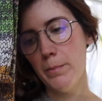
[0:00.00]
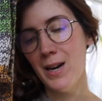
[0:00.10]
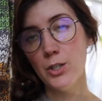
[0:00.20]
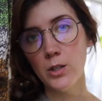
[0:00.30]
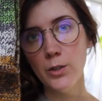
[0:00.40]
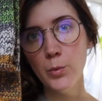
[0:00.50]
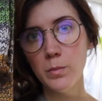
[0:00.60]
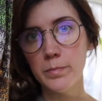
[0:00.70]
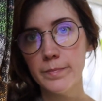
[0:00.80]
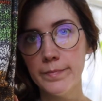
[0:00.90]
magic
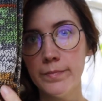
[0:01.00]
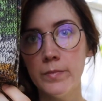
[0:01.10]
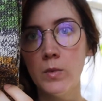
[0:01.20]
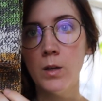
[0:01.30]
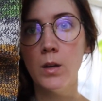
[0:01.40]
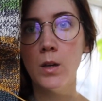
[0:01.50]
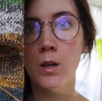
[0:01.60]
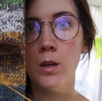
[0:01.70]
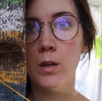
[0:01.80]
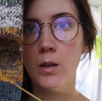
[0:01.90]
loop,
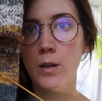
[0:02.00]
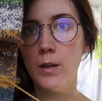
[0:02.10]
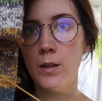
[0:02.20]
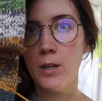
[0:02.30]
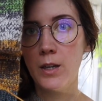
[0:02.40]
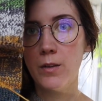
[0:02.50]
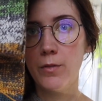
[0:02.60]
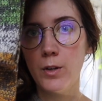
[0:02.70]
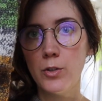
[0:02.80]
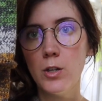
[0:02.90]
and then I can
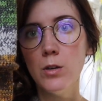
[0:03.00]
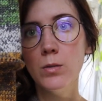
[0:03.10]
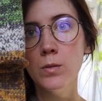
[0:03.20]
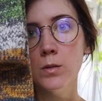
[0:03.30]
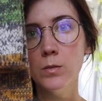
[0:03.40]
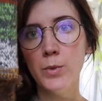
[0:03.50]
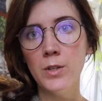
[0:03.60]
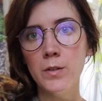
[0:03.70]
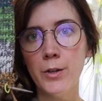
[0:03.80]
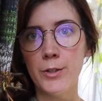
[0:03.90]
finish those. But
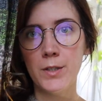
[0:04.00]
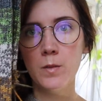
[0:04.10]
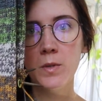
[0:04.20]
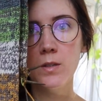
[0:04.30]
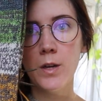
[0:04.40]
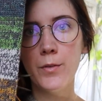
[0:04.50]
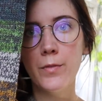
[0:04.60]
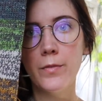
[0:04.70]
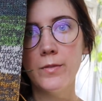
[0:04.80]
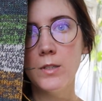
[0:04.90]
these are a Christmas
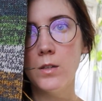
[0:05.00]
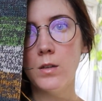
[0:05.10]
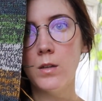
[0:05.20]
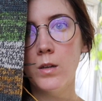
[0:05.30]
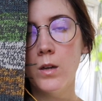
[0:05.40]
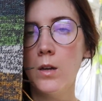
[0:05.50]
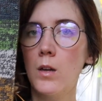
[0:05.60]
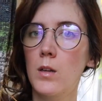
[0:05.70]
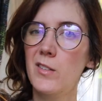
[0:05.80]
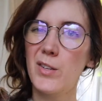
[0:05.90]
gift,
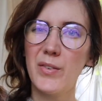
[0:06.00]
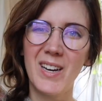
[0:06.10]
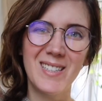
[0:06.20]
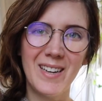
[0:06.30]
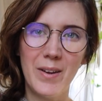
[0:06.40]
so I've got